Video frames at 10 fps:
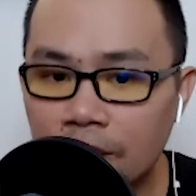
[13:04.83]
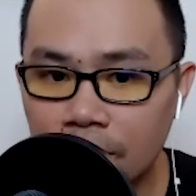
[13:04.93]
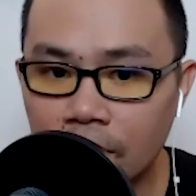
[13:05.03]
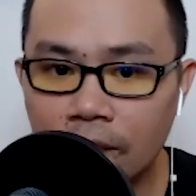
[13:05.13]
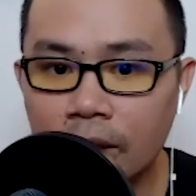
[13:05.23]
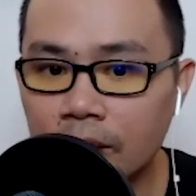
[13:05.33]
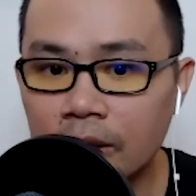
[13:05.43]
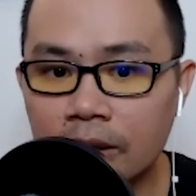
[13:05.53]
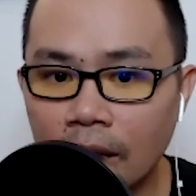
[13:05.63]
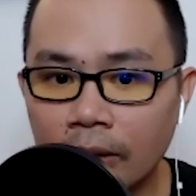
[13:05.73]
it. This is
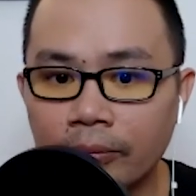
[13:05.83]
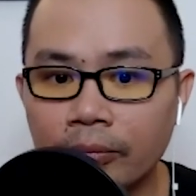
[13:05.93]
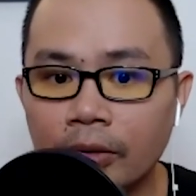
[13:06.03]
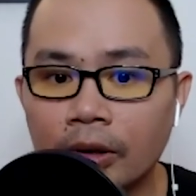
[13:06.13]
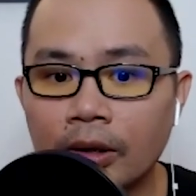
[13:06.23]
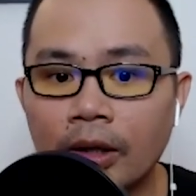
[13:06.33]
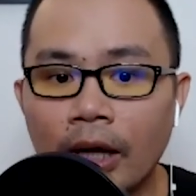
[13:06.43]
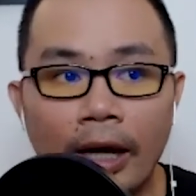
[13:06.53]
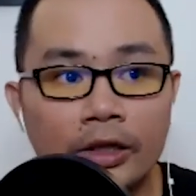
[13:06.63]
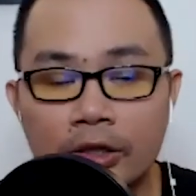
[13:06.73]
done.
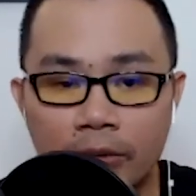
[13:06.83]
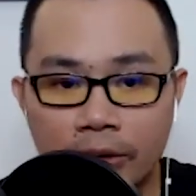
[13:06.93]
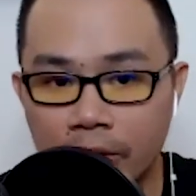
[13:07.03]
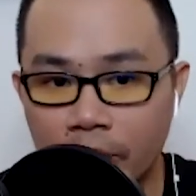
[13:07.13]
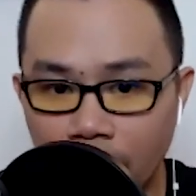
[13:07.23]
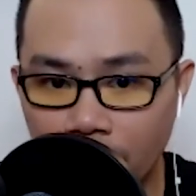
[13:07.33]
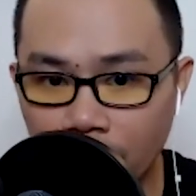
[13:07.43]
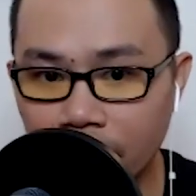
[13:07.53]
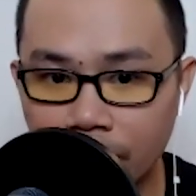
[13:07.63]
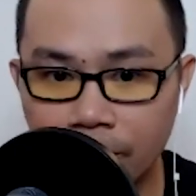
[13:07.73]
And she was the one who wanted